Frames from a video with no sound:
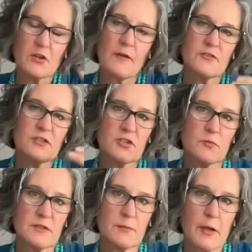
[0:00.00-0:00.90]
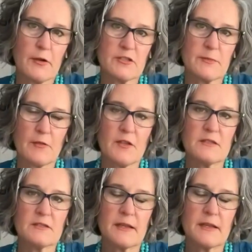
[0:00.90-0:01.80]
a conversation with some planners about
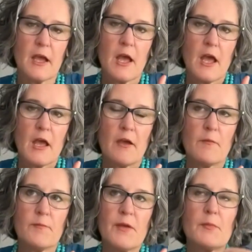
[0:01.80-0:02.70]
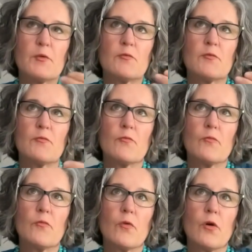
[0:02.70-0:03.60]
this it's like people
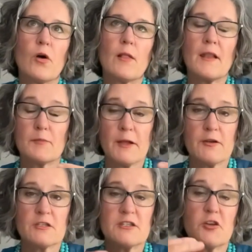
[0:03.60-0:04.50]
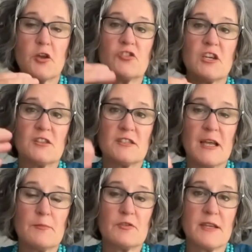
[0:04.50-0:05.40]
a lot of planners negotiate the
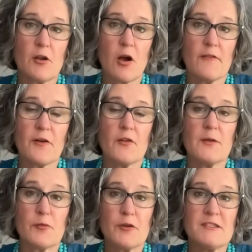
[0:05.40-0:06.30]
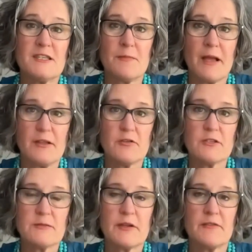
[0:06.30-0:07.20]
10% off on the printed
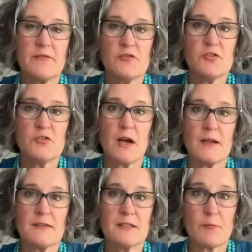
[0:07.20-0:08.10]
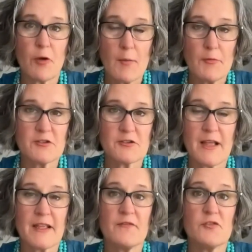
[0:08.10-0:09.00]
menus, but if you do cut some properties,
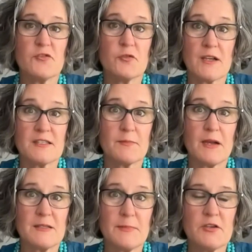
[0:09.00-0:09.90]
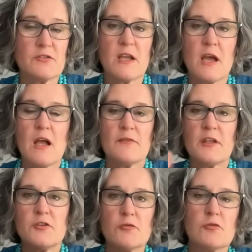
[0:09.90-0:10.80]
like if you do customized menus,
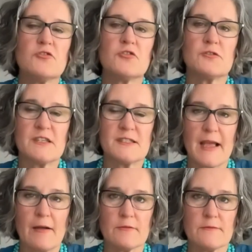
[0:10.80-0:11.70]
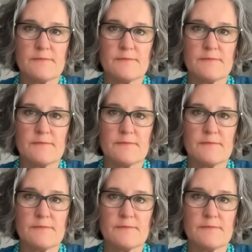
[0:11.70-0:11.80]
then you lose your discount.